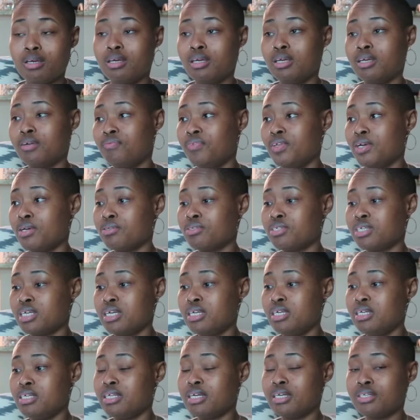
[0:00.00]
If there's
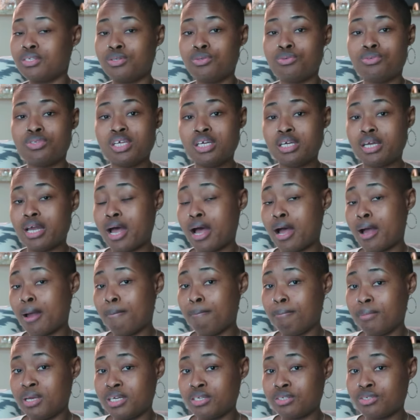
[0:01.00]
any that you think I
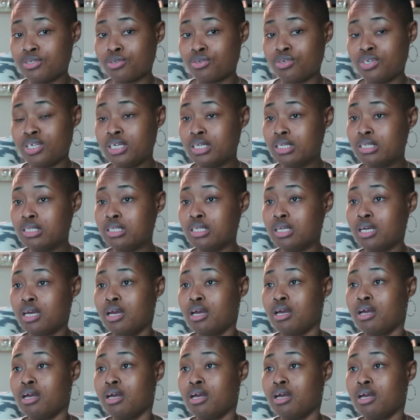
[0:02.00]
missed or didn't